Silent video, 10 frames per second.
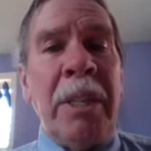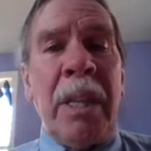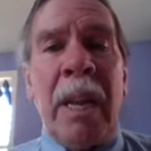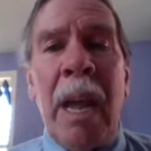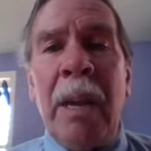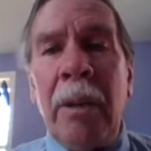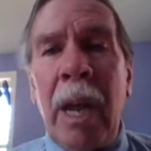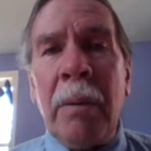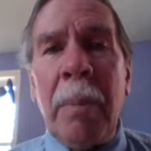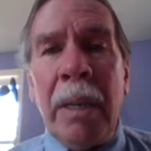breached the
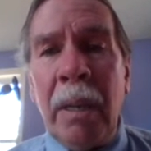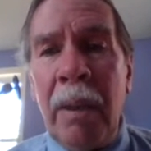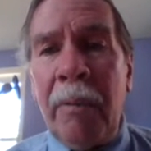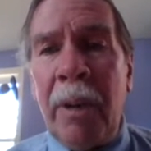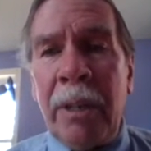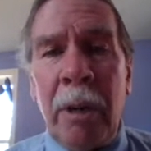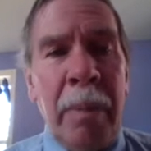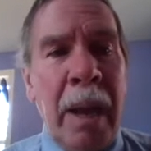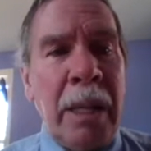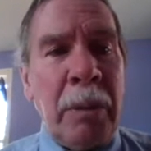contract by delivering
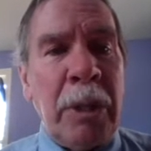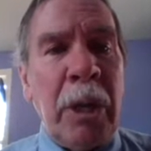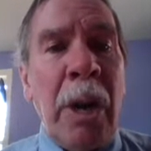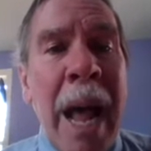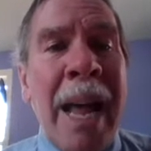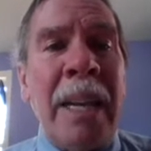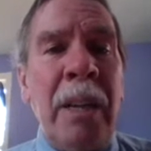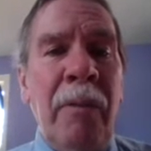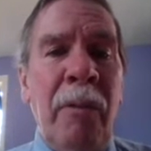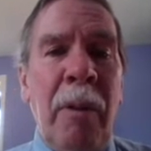turbines which are
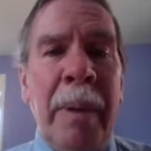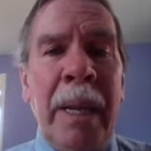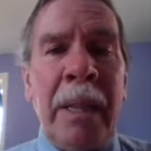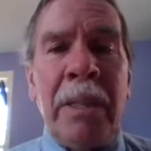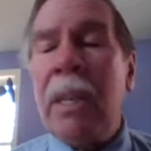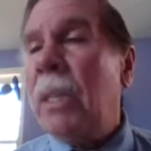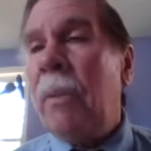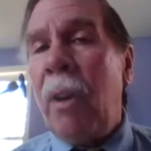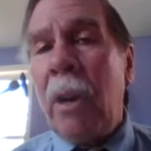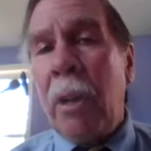non-conforming in the
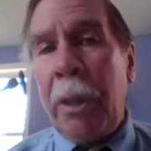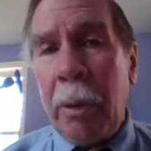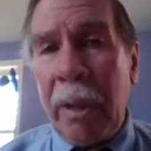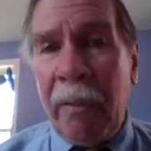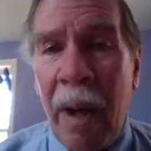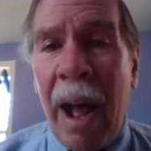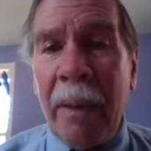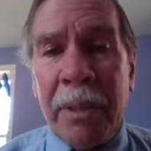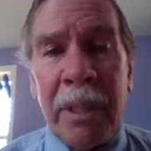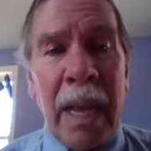sense of Article
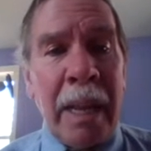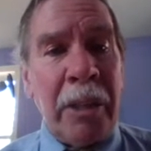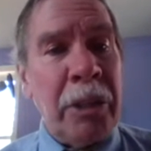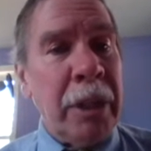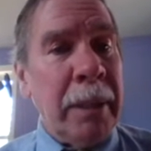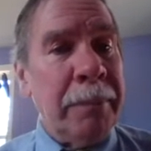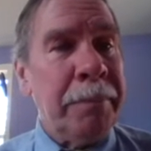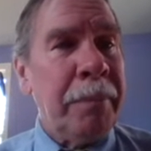35 CISG?